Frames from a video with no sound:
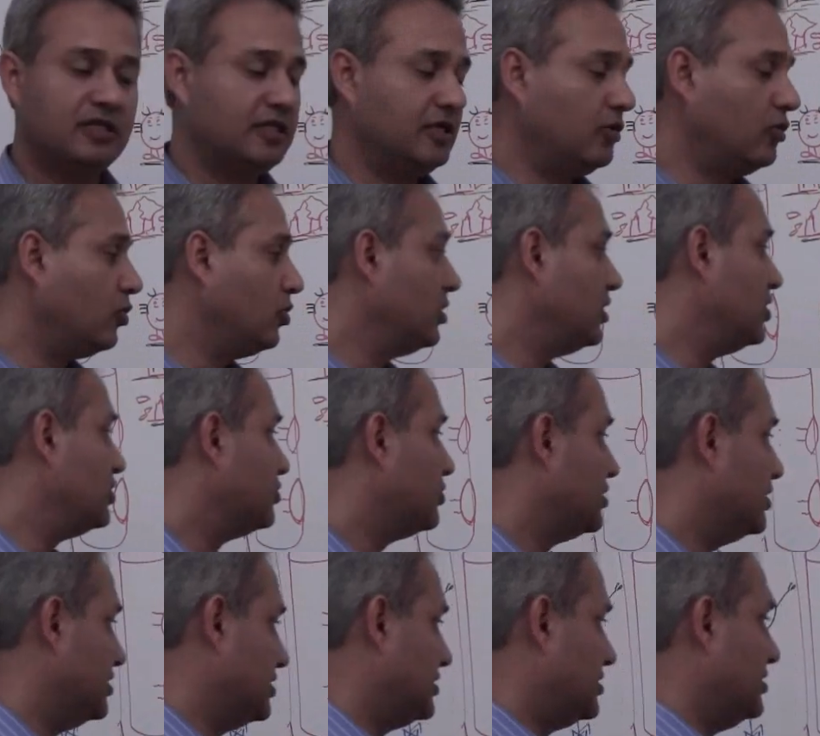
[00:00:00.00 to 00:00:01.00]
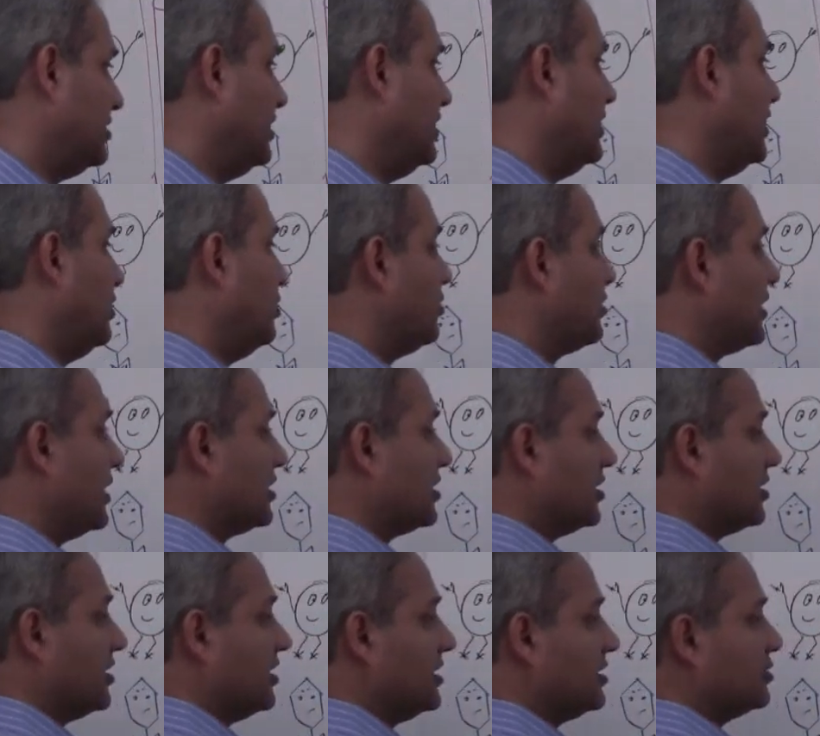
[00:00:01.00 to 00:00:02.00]
they only do this they look at
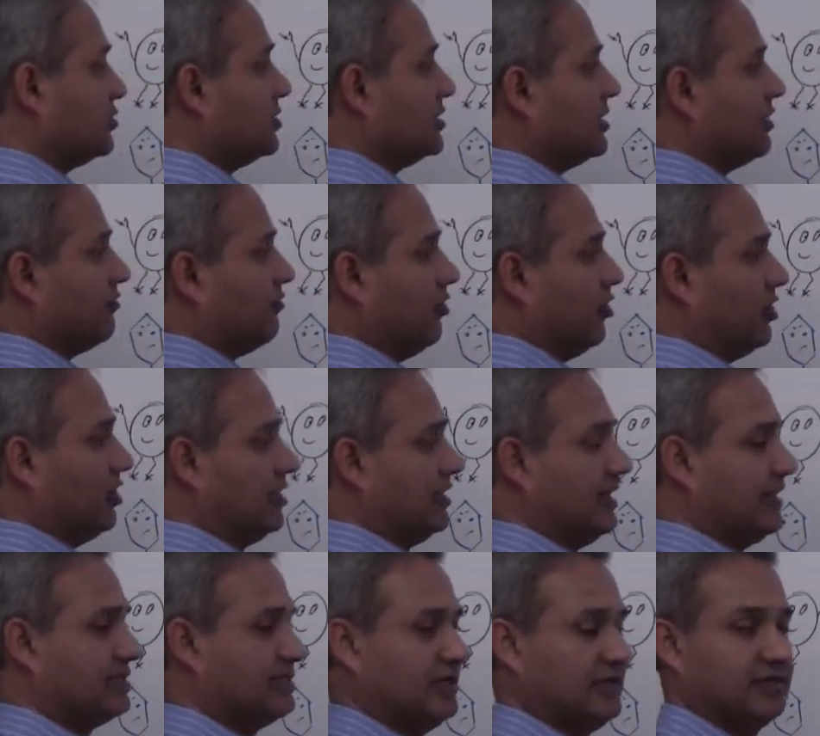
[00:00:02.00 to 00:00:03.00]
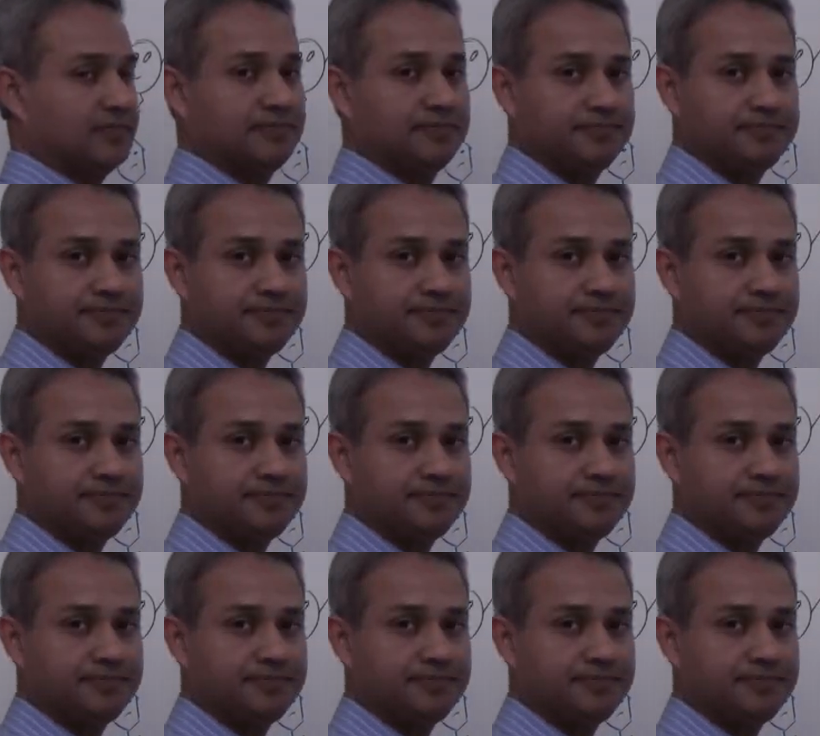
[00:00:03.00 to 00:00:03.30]
the things which are foreign that's it